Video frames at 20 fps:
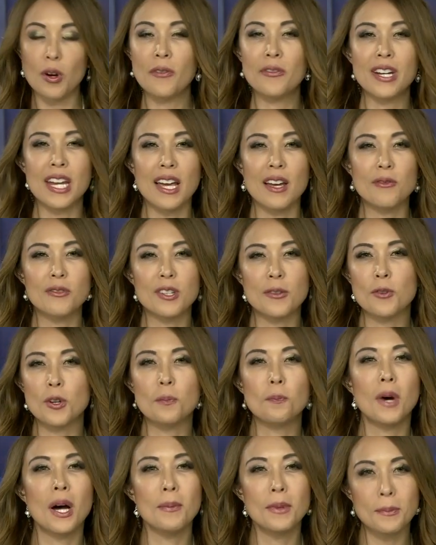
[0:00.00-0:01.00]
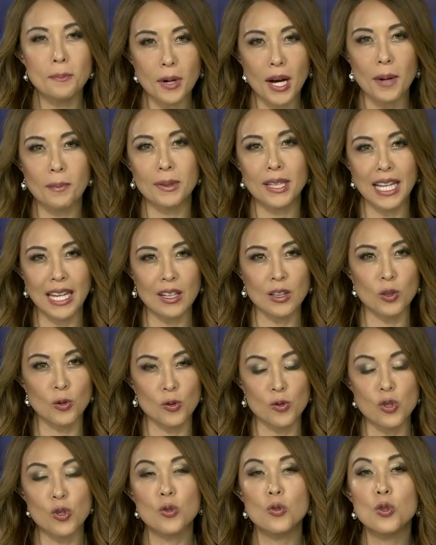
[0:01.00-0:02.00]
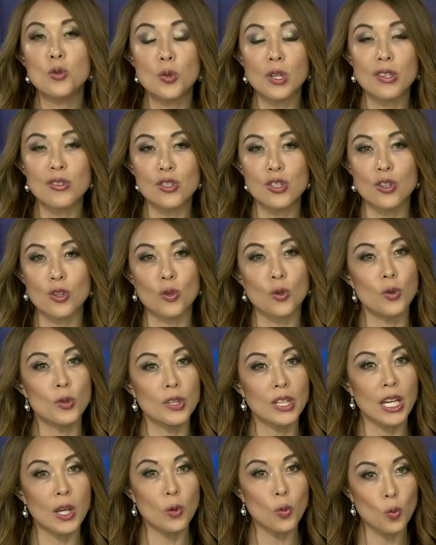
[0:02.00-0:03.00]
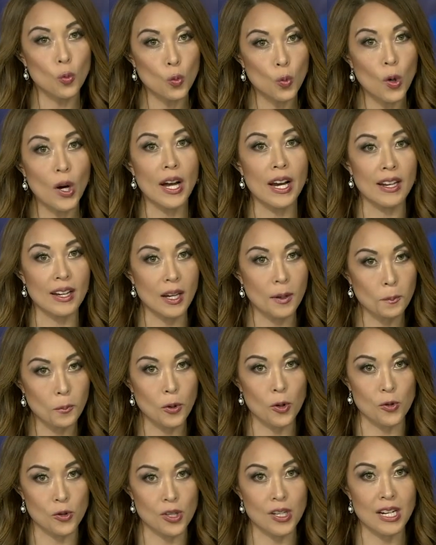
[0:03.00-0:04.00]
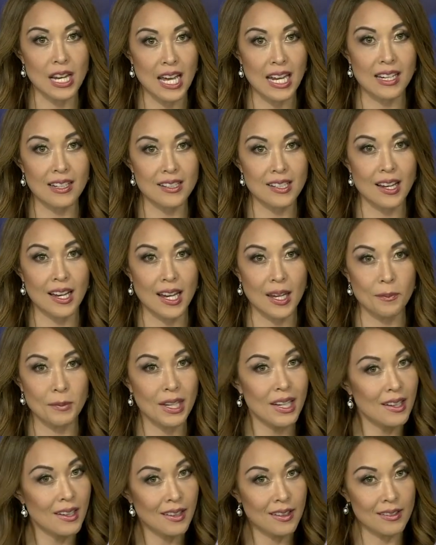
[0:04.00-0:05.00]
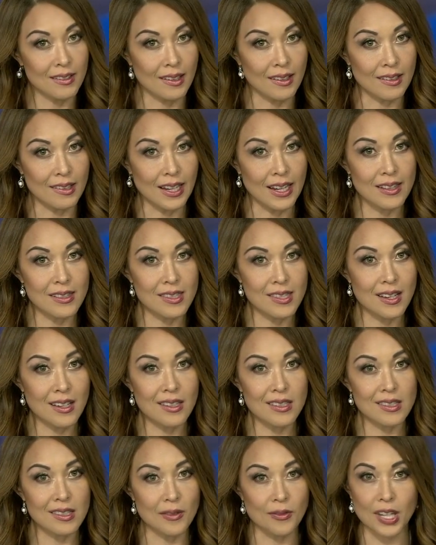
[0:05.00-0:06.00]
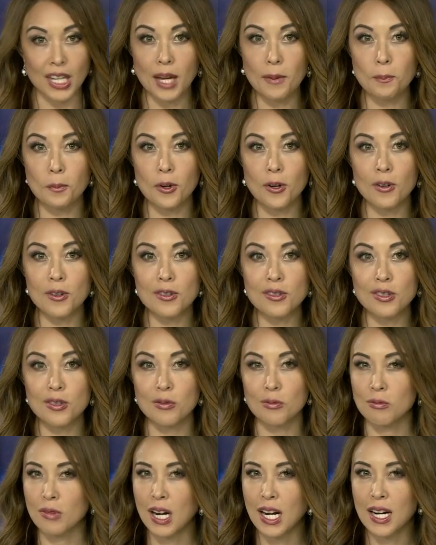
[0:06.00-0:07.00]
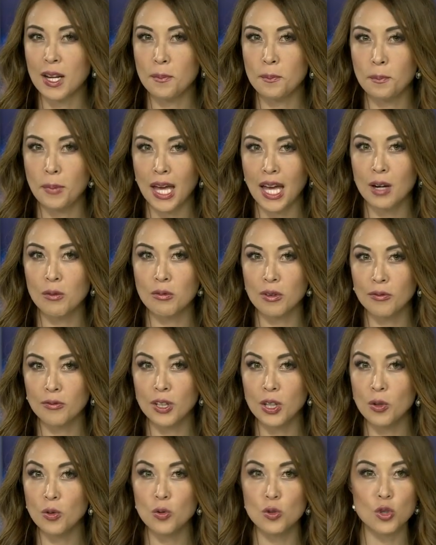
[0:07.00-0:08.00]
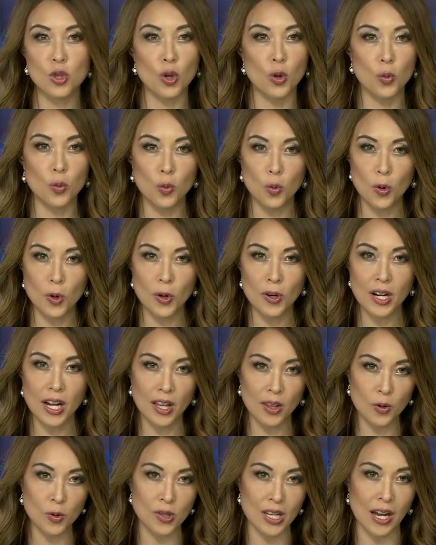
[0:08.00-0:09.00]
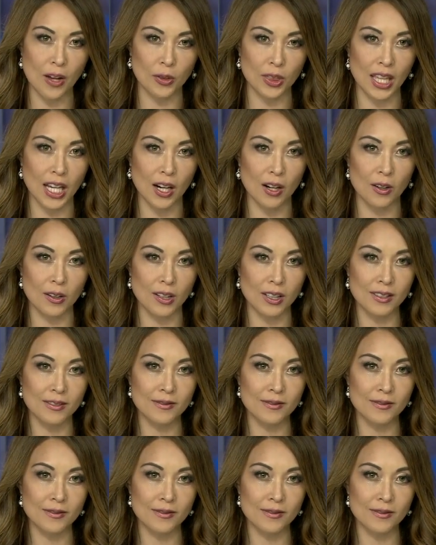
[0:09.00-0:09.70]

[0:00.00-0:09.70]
often have different mom-and-pop landlords who do consider only one person at a time. Legal Aid says if you get burned, write a bad review to warn others out there.